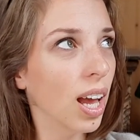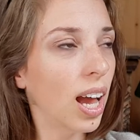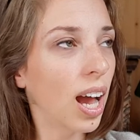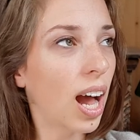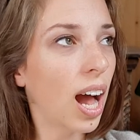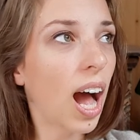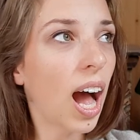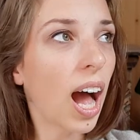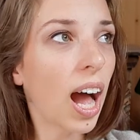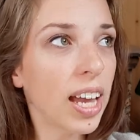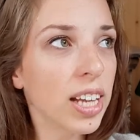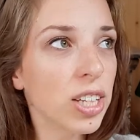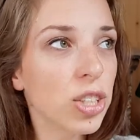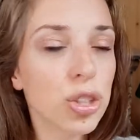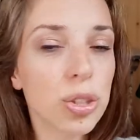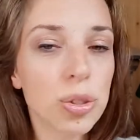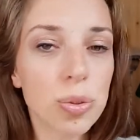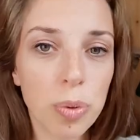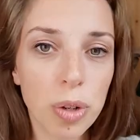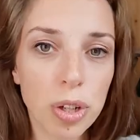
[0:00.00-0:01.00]
I
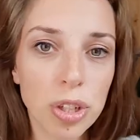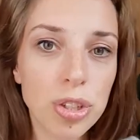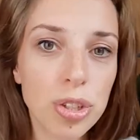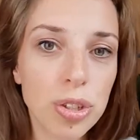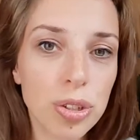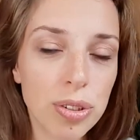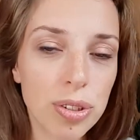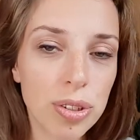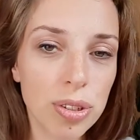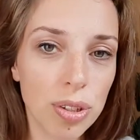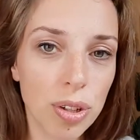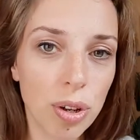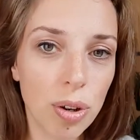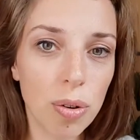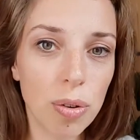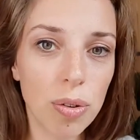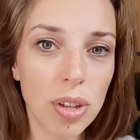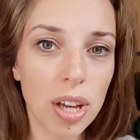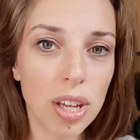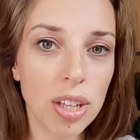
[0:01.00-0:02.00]
just want you to
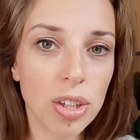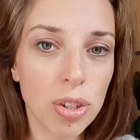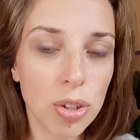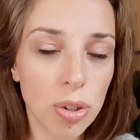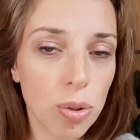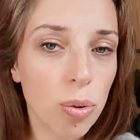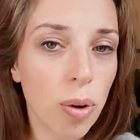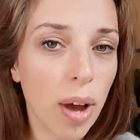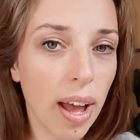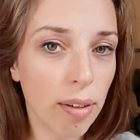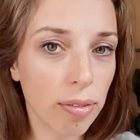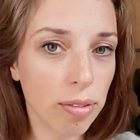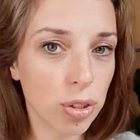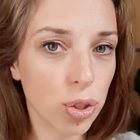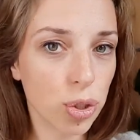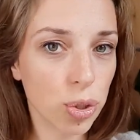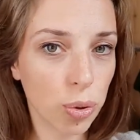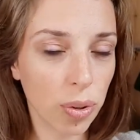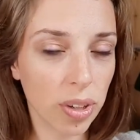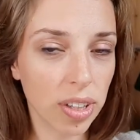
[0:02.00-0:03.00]
know that you have a
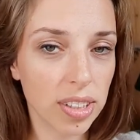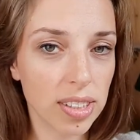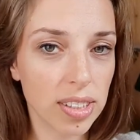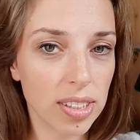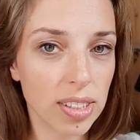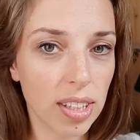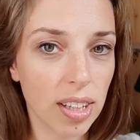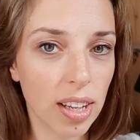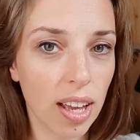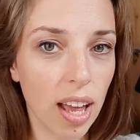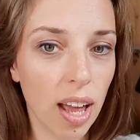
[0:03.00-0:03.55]
choice.